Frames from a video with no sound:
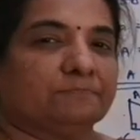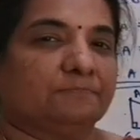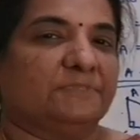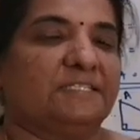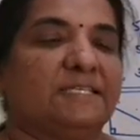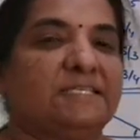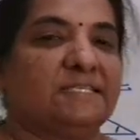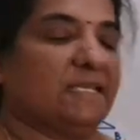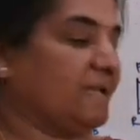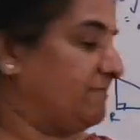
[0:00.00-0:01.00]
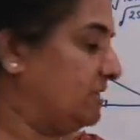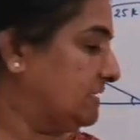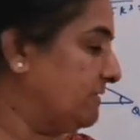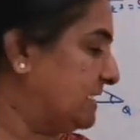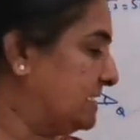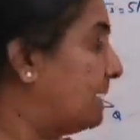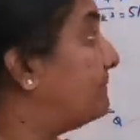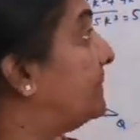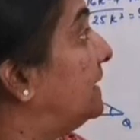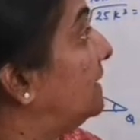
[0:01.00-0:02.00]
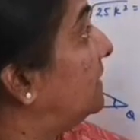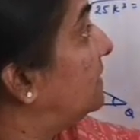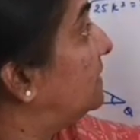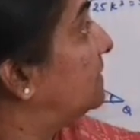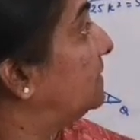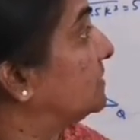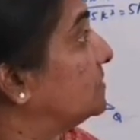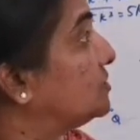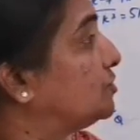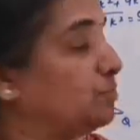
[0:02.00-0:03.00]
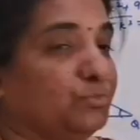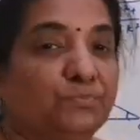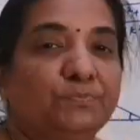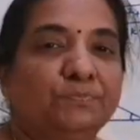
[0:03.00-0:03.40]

This is worked out example 2.